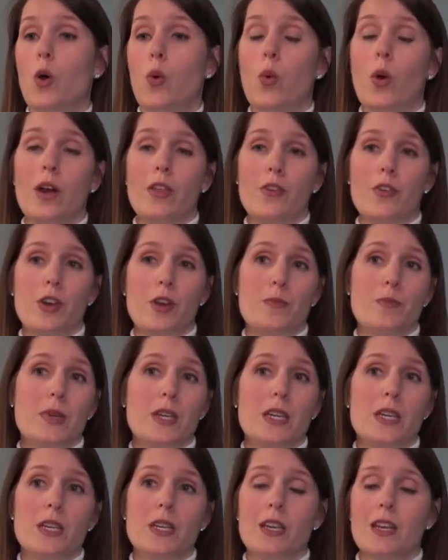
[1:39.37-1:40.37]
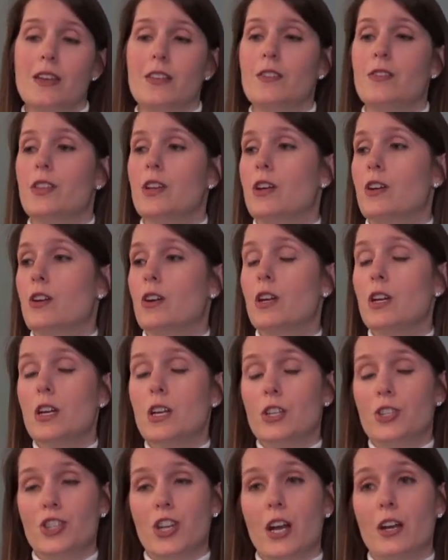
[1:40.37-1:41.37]
whether it be in their
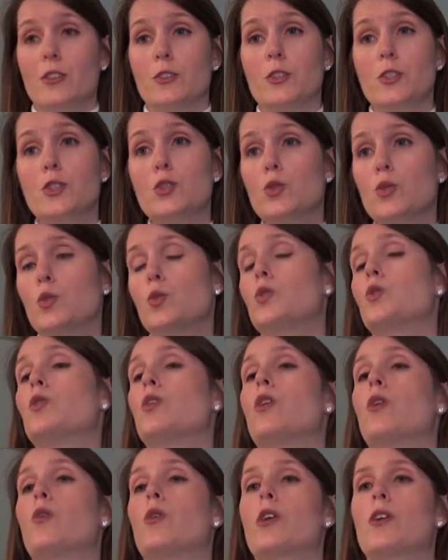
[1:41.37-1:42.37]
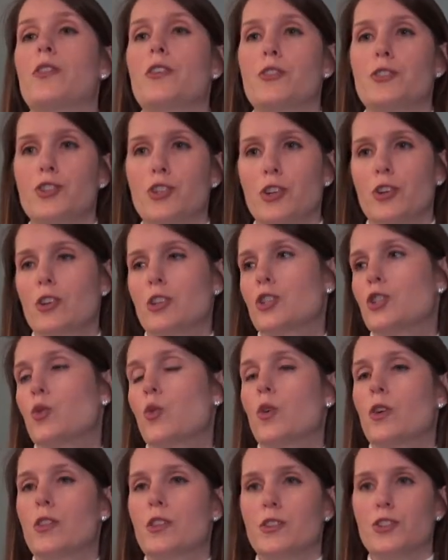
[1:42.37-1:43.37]
child's school or their church
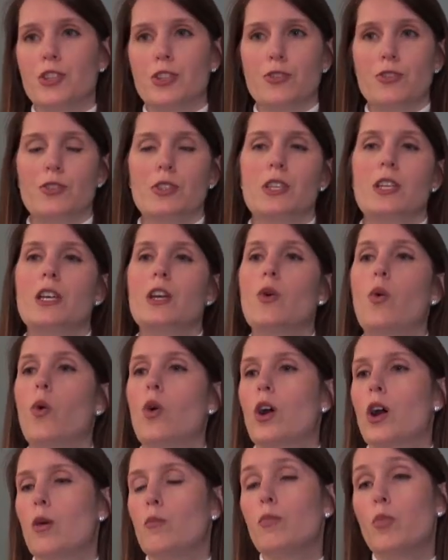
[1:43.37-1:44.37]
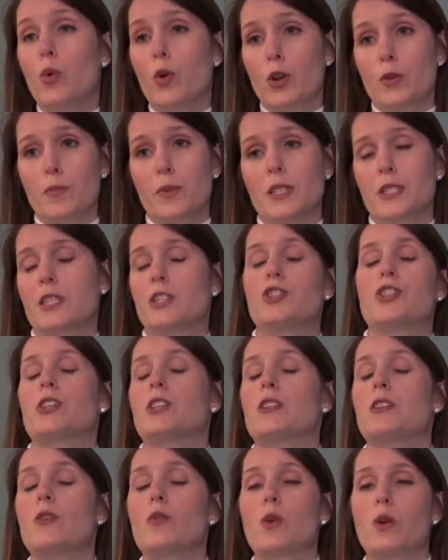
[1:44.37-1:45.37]
or the junior league or a board
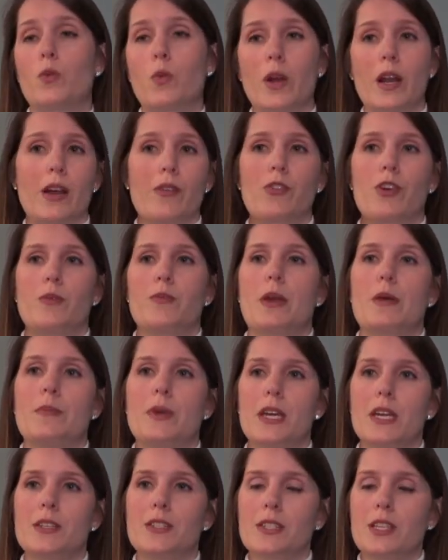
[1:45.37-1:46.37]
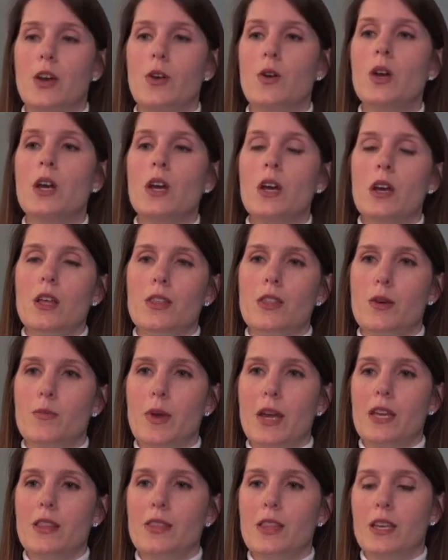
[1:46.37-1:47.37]
position or whatever it may be. So the
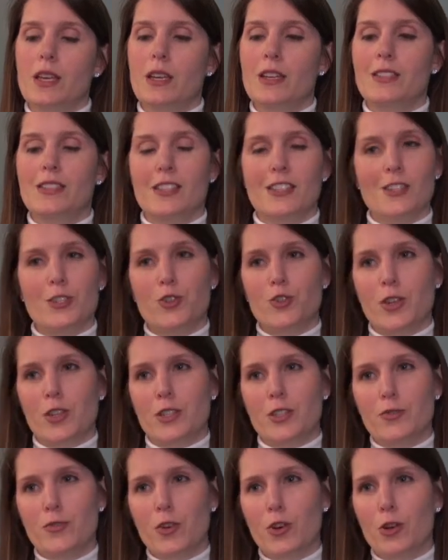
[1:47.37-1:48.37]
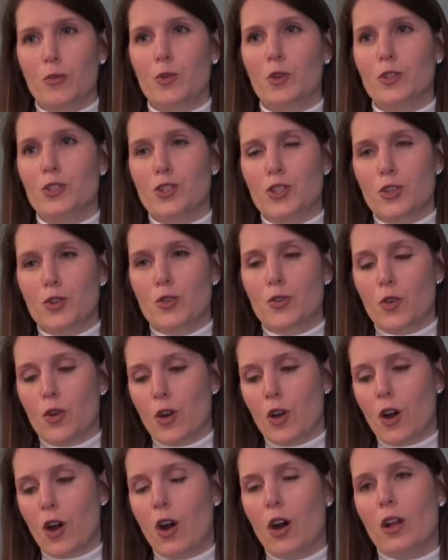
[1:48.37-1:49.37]
main thing is that it's transferable to
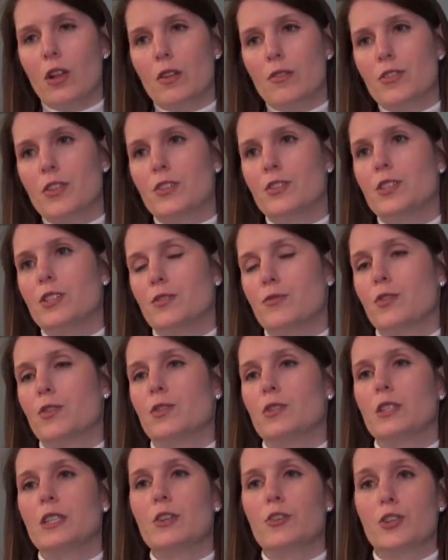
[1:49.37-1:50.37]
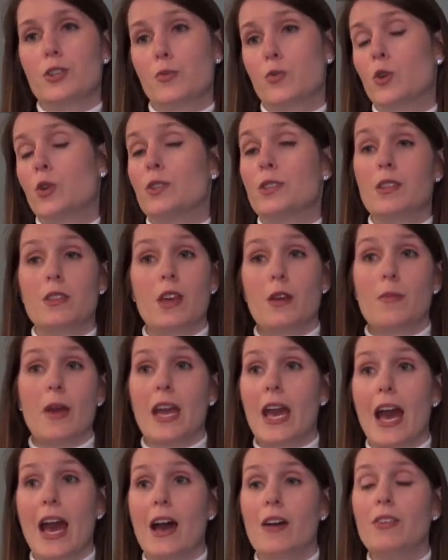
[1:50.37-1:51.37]
all of those different leadership roles that they may
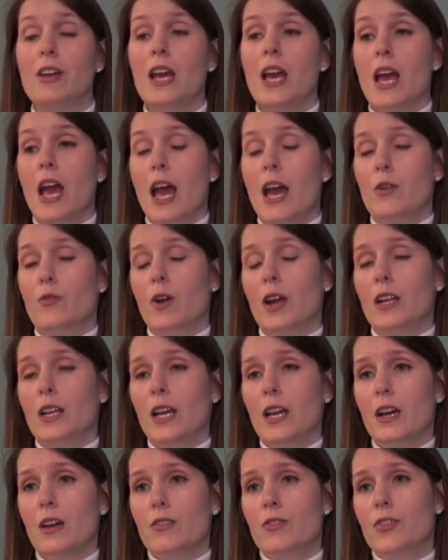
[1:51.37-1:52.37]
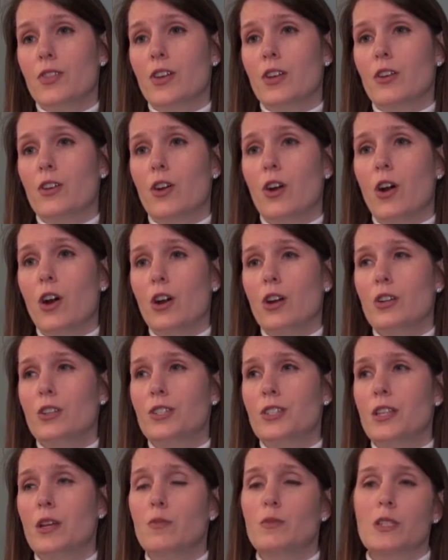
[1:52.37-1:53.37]
have. And right now there are
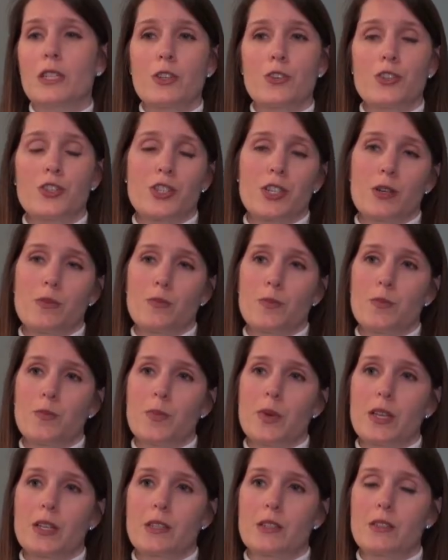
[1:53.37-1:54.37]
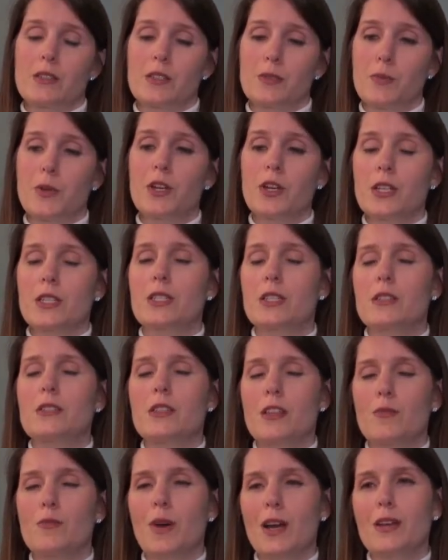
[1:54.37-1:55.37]
some leadership experiences
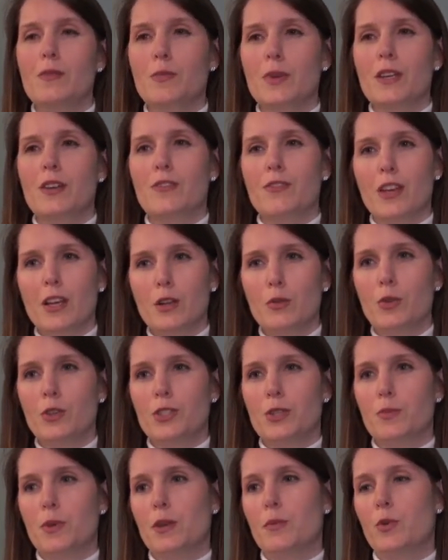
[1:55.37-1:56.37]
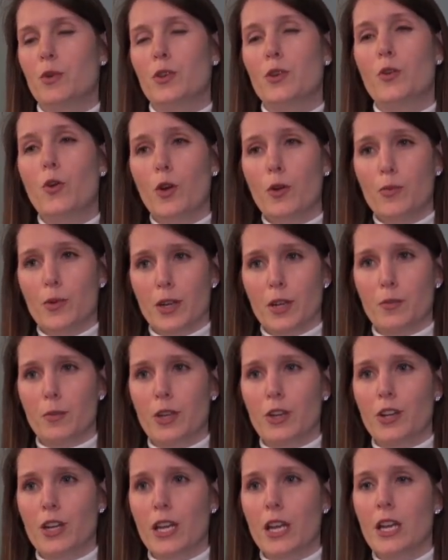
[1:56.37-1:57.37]
that might be available to people in the corporate
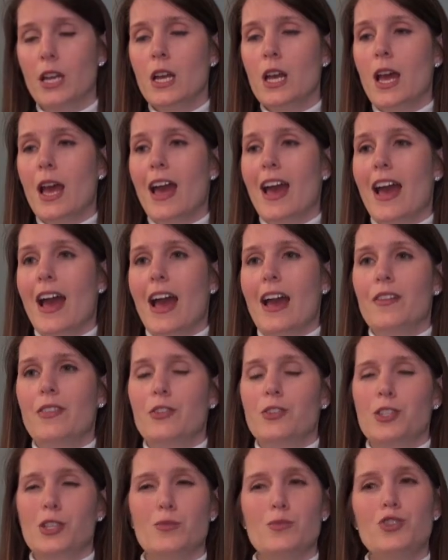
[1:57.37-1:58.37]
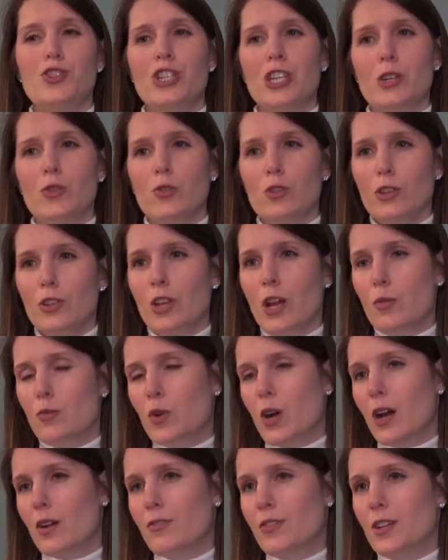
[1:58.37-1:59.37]
community. And there's some general
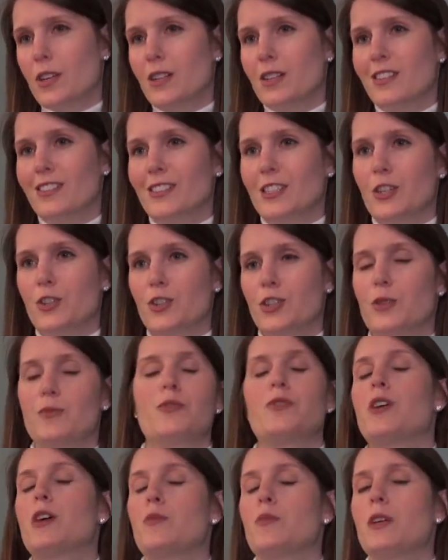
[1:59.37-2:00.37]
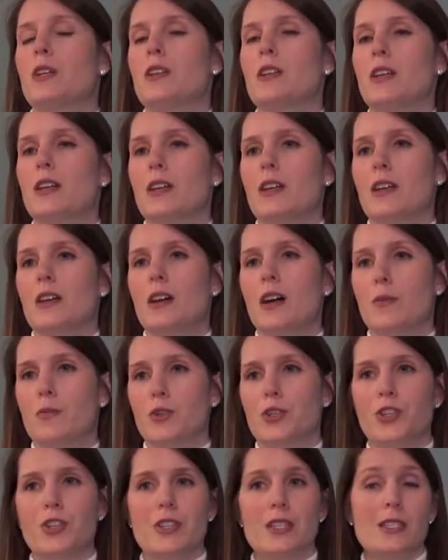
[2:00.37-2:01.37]
nonprofit leadership development
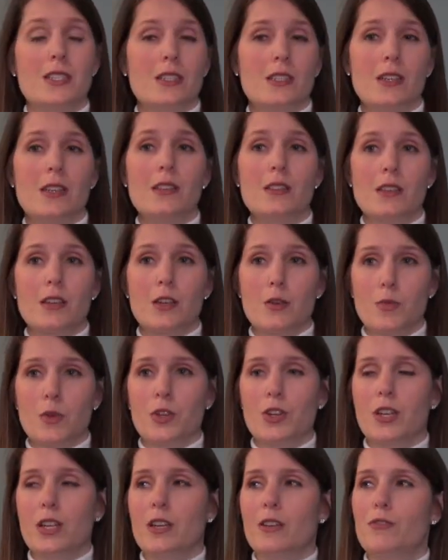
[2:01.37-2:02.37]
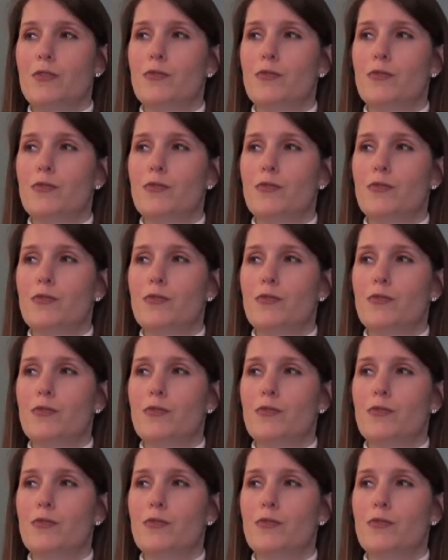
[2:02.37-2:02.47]
opportunities in the community